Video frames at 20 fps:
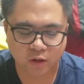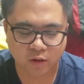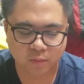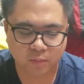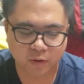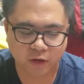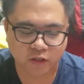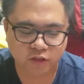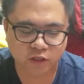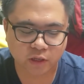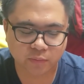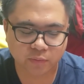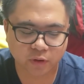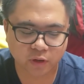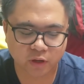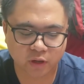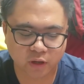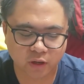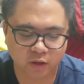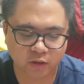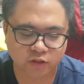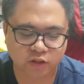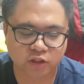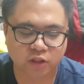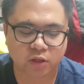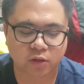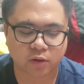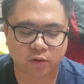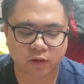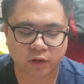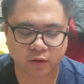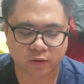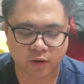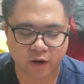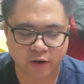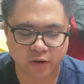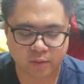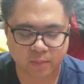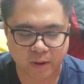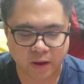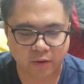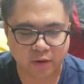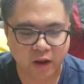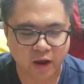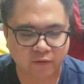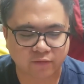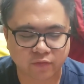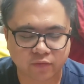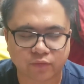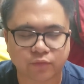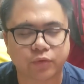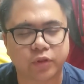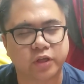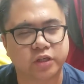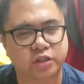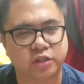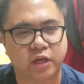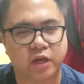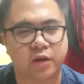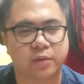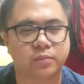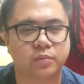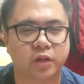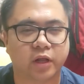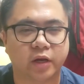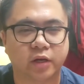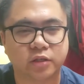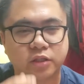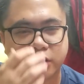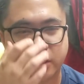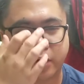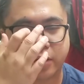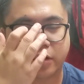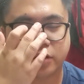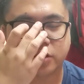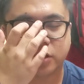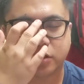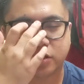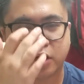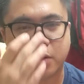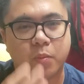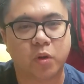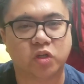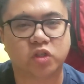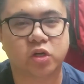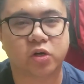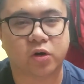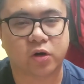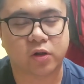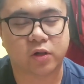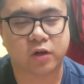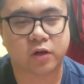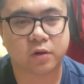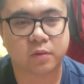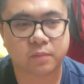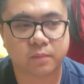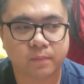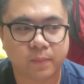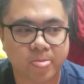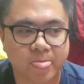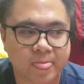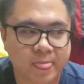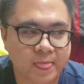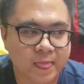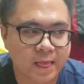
but I was able to slowly grind them out after, with the same like scenarios as I mentioned earlier.